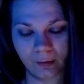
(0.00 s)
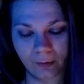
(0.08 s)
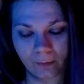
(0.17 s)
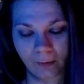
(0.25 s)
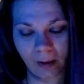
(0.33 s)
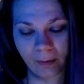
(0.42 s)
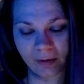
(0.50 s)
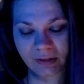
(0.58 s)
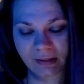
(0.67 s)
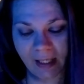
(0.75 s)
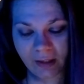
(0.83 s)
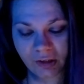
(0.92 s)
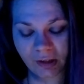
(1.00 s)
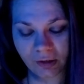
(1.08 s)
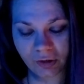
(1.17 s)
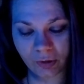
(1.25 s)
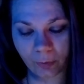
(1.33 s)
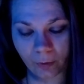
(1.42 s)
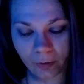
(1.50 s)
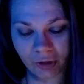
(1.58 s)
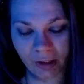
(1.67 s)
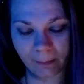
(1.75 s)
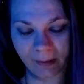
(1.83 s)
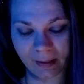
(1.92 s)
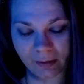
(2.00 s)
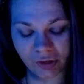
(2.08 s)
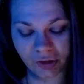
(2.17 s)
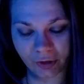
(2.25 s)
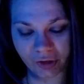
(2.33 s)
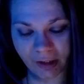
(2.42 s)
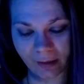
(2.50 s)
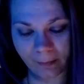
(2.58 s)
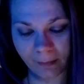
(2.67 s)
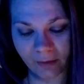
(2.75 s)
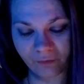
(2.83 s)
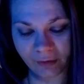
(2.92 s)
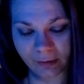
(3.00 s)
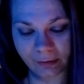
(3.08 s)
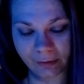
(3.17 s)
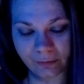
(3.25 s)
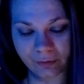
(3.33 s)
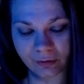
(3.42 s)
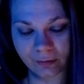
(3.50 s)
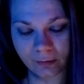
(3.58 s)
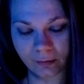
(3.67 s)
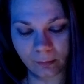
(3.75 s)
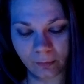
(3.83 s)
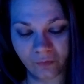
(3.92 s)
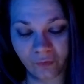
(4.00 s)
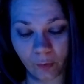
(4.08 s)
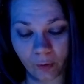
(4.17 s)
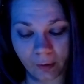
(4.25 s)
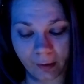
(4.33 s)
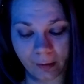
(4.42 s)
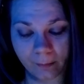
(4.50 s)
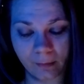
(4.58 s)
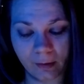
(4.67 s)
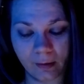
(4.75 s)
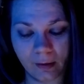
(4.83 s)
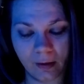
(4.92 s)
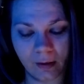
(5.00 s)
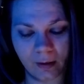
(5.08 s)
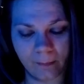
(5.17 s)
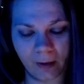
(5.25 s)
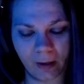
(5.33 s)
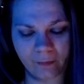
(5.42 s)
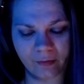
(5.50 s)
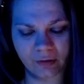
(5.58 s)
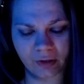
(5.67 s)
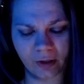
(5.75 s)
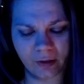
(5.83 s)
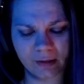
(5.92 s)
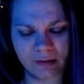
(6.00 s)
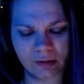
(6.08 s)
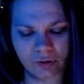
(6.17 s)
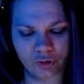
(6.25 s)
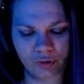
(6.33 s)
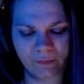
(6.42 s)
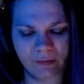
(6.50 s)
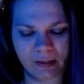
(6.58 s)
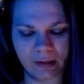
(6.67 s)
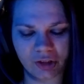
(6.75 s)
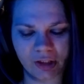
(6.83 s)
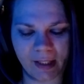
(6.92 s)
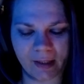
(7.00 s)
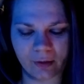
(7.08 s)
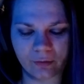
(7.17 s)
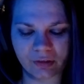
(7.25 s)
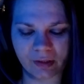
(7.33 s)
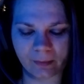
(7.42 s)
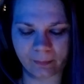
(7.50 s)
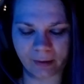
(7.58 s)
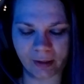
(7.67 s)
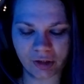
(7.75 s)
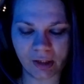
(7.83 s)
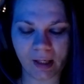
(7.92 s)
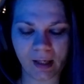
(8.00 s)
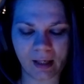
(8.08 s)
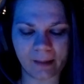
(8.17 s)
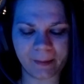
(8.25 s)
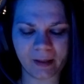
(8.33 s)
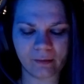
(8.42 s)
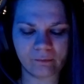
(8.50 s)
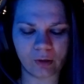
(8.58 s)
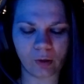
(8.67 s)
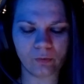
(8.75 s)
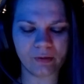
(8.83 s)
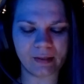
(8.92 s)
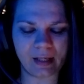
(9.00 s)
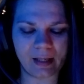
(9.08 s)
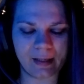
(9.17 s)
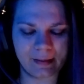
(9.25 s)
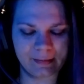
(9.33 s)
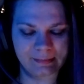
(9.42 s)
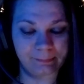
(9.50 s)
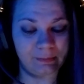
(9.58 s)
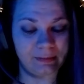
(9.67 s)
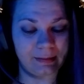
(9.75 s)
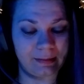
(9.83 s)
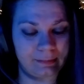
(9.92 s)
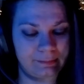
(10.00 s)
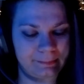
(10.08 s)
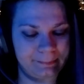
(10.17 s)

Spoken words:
Robert snatched his torch and began searching the mud for clues. Before him, Among the darkest drifting shadows in the brush, a pair of golden eyes blinked.